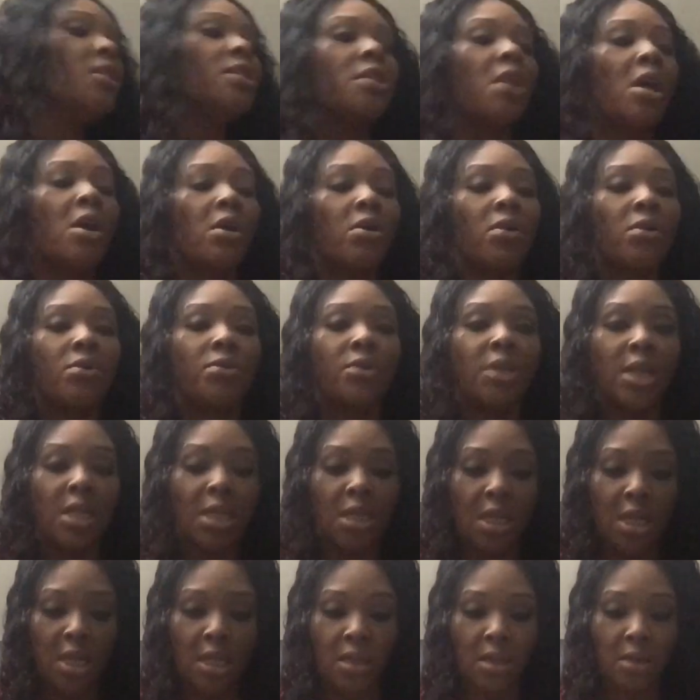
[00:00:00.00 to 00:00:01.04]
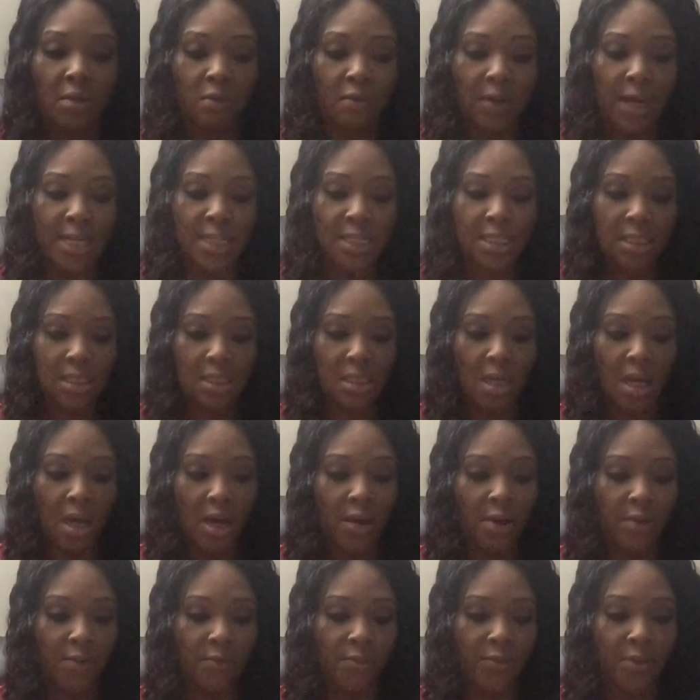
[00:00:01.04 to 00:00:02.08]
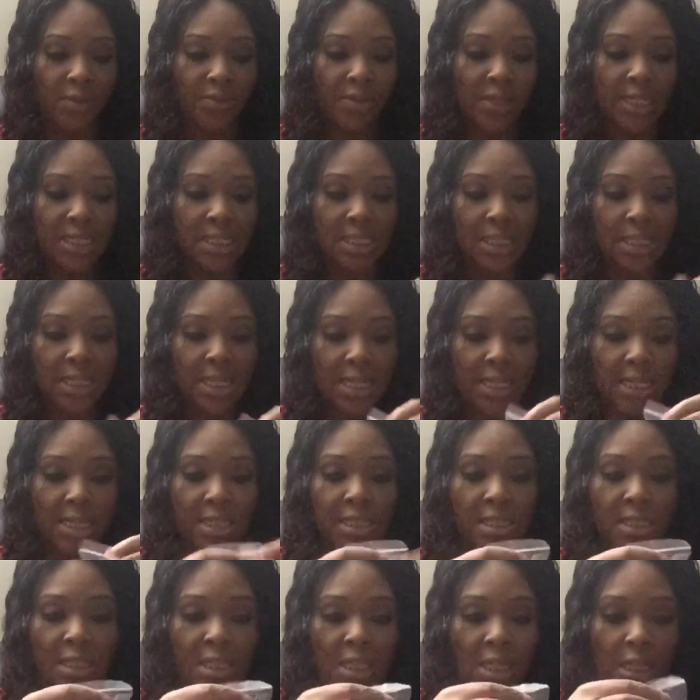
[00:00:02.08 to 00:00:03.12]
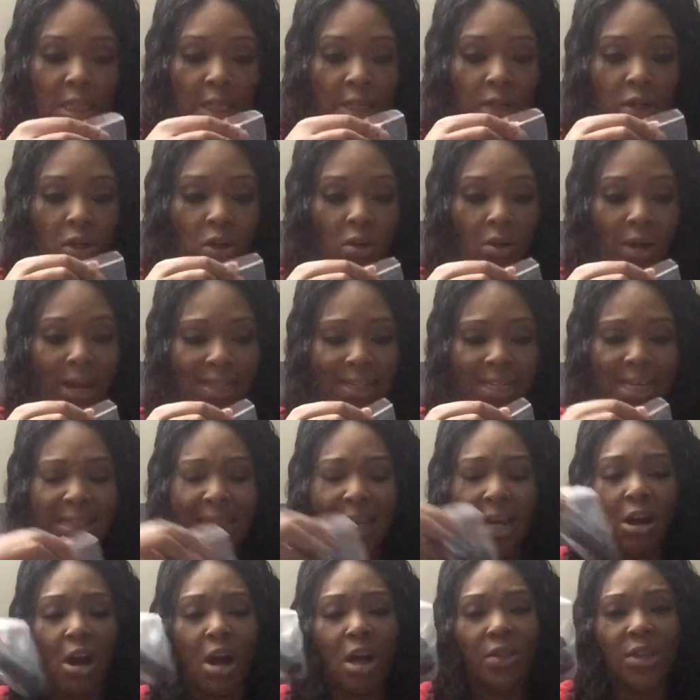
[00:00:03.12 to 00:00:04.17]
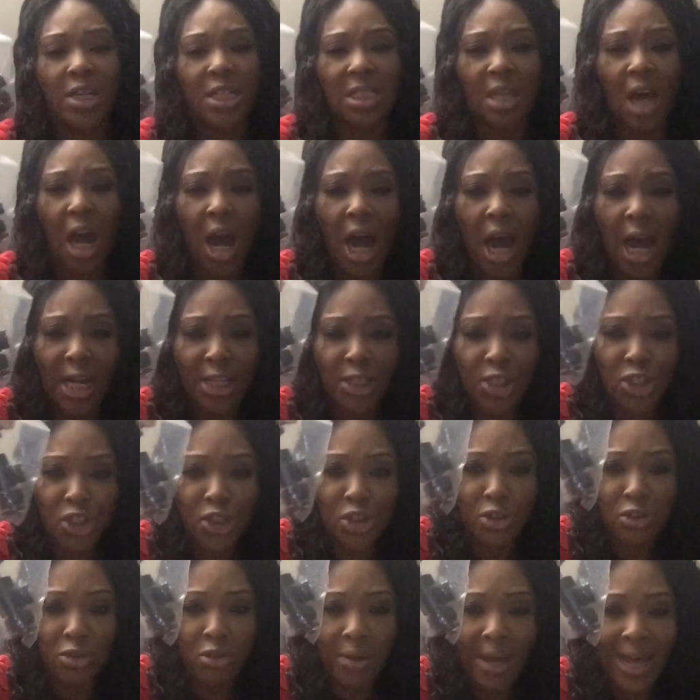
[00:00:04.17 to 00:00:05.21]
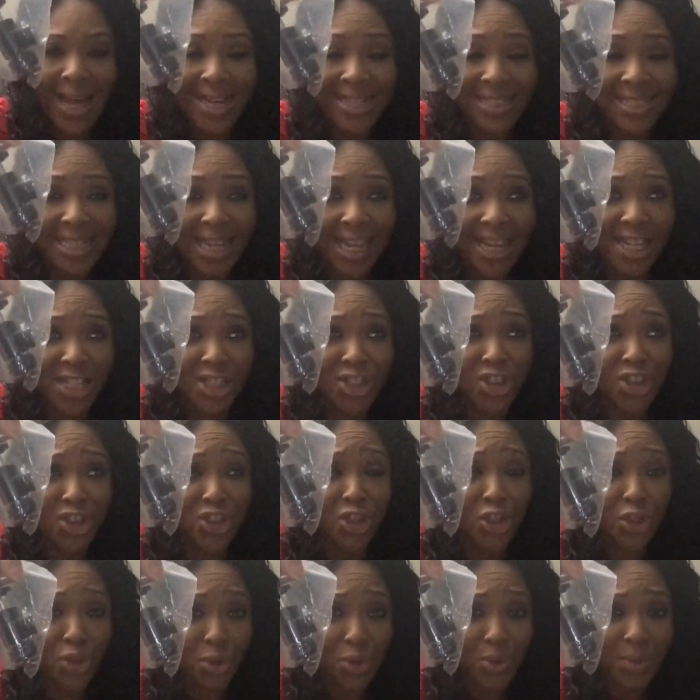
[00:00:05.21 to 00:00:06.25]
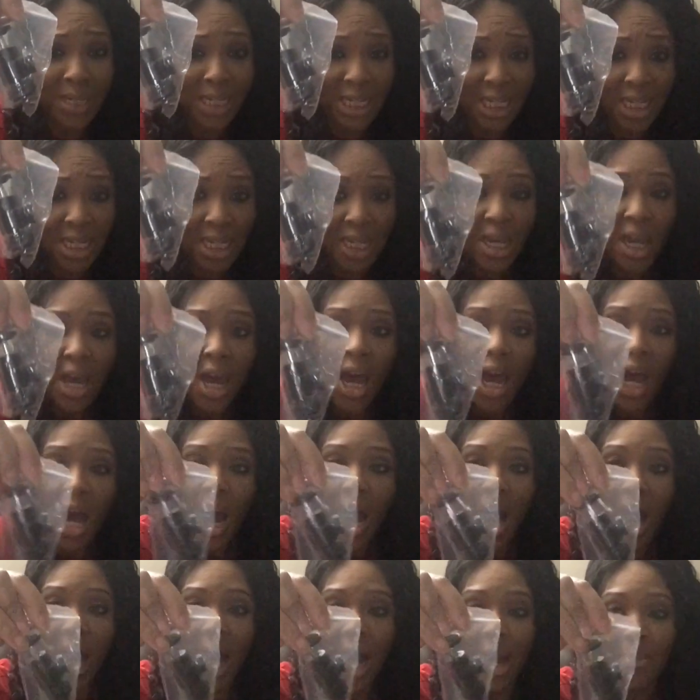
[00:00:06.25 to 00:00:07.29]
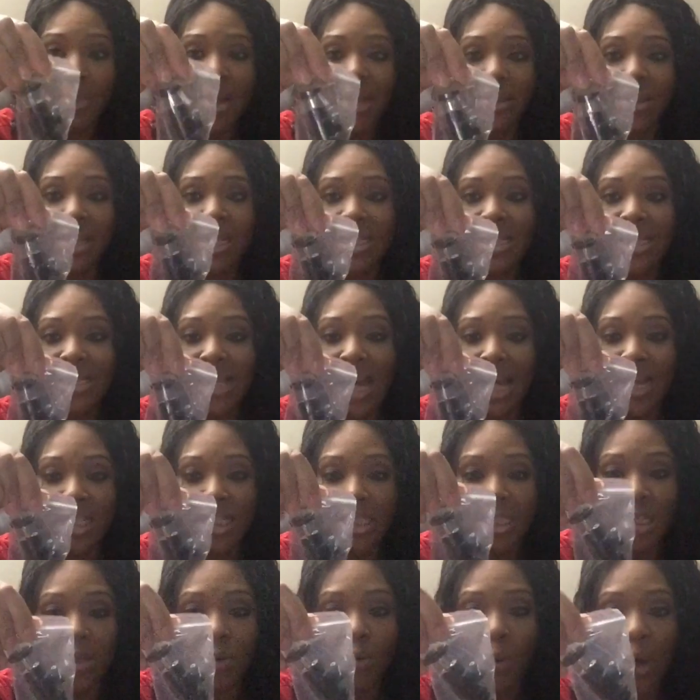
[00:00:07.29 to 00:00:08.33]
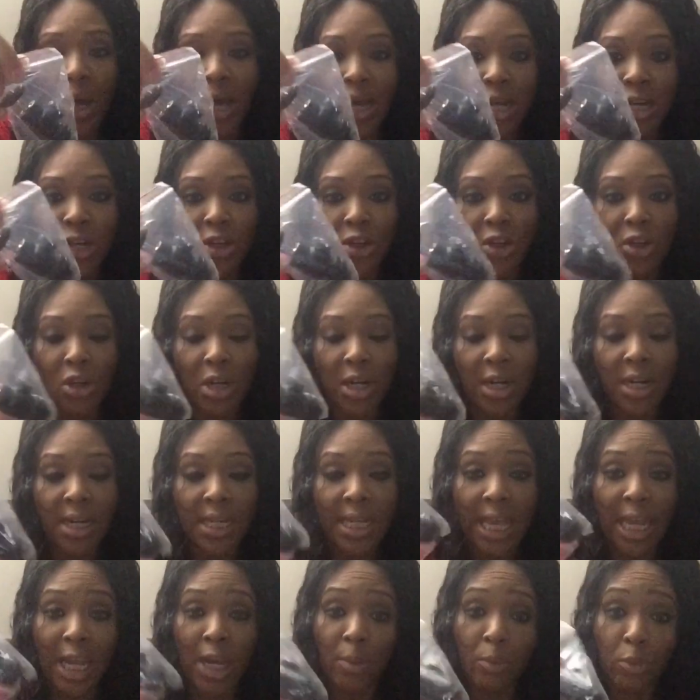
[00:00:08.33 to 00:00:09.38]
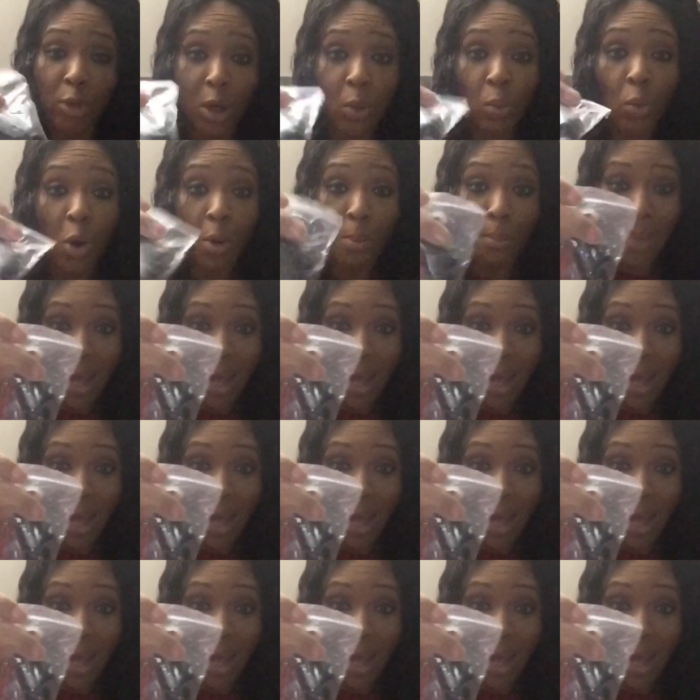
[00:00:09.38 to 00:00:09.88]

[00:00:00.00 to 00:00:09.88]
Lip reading: So then, and the rest of this is the little, I think they call this a hot shoe, S-H-U-E. And this is actually what your camera will